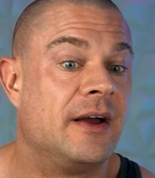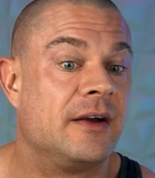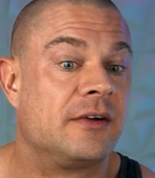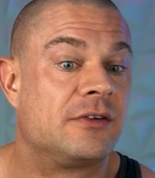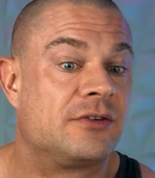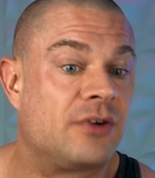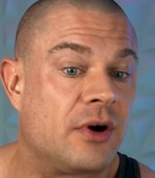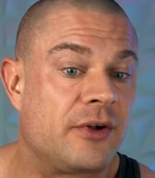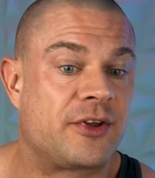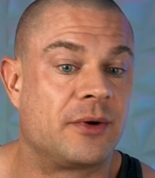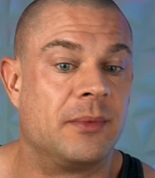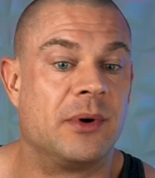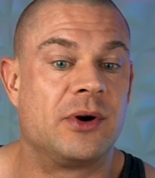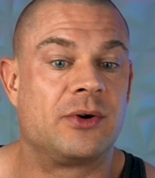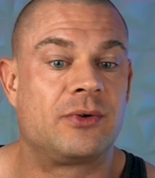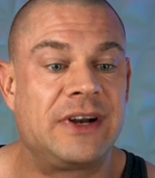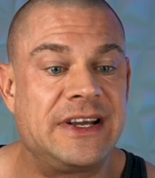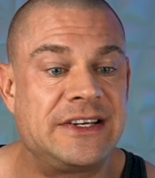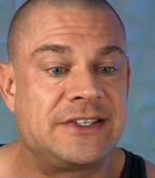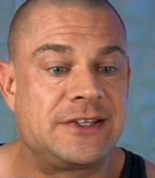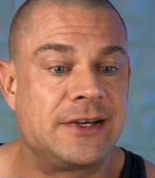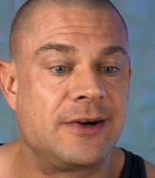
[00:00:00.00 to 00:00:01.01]
Growth hormone
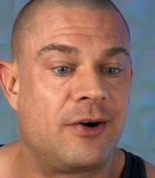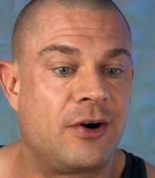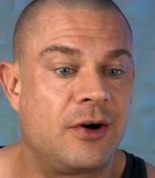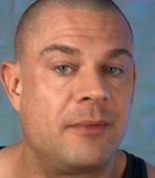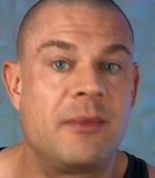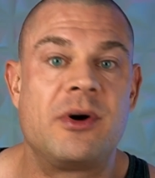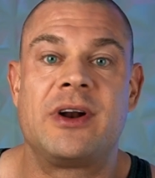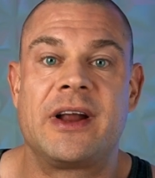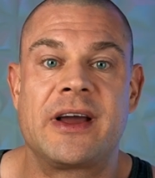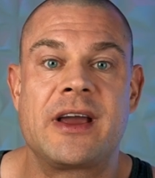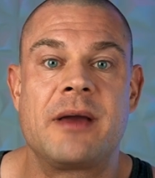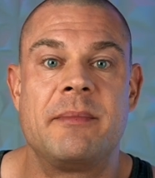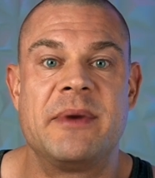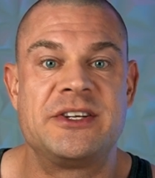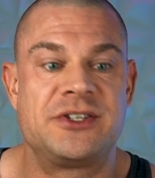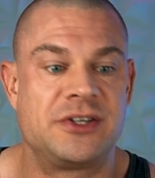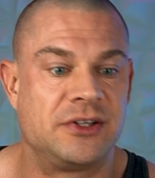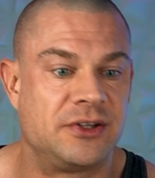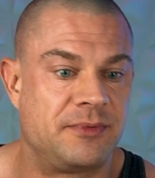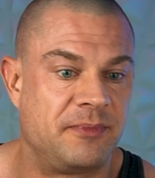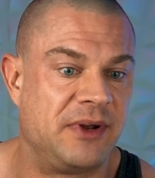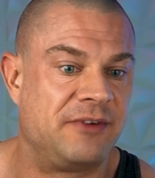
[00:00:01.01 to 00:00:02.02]
releasing hormone, like I
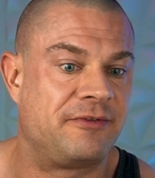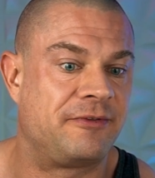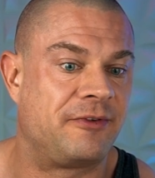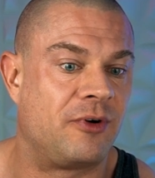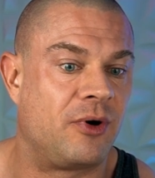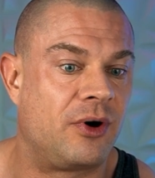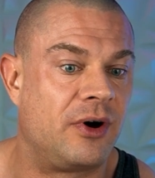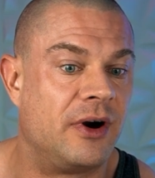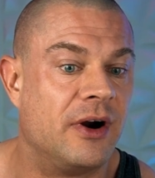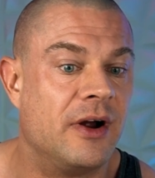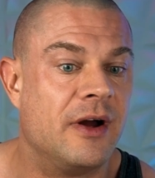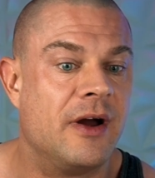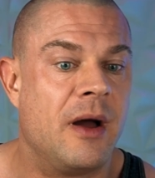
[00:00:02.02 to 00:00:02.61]
mentioned before,